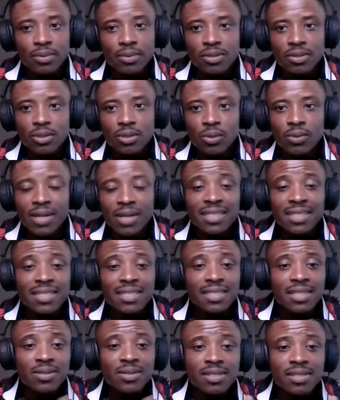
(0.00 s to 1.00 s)
So that's
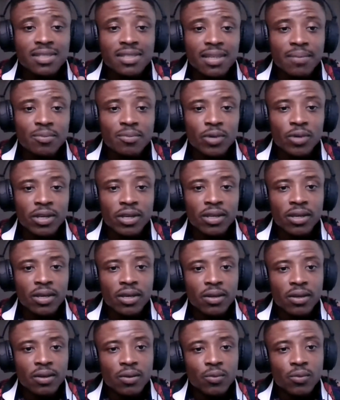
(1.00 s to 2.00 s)
still the same way
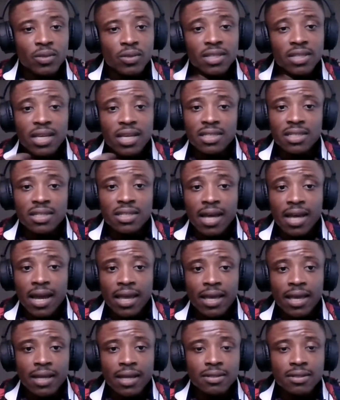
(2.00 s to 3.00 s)
it's getting
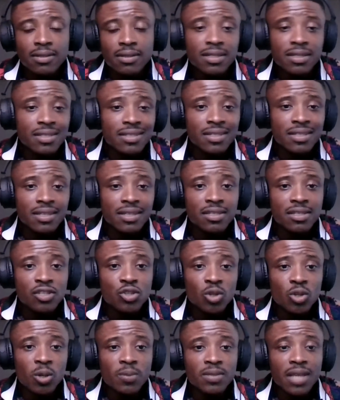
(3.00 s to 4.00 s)
hired. These days,
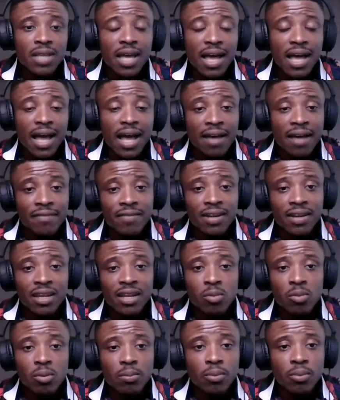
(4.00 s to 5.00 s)
jobs are
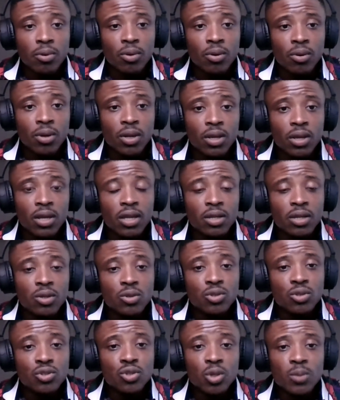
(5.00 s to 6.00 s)
available, but
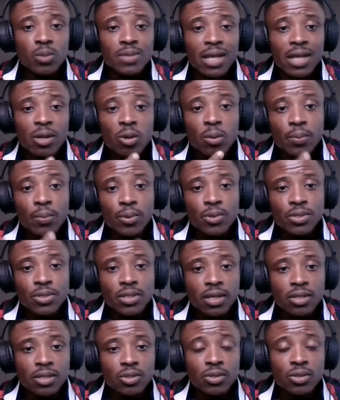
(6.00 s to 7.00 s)
those jobs are not
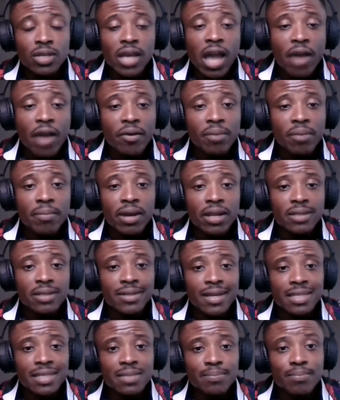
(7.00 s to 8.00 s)
posted. So the hiring
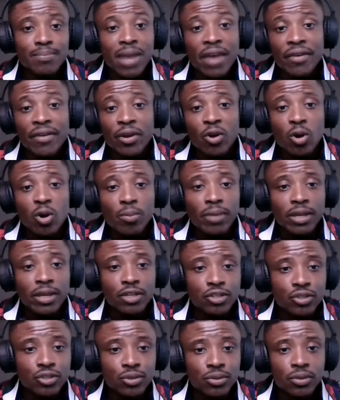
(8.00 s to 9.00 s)
managers might recommend
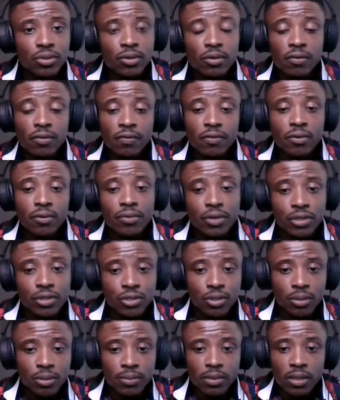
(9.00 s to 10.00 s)
you
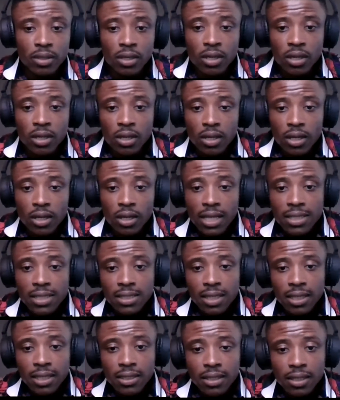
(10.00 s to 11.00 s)
job. Let's
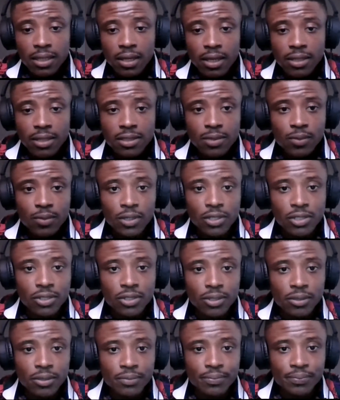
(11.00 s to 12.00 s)
take the next
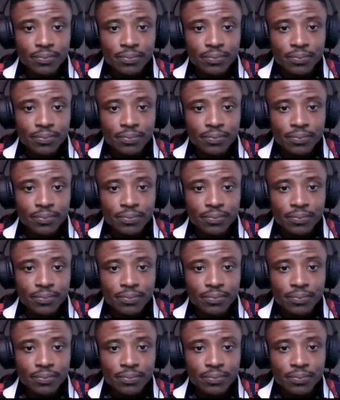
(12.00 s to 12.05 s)
question.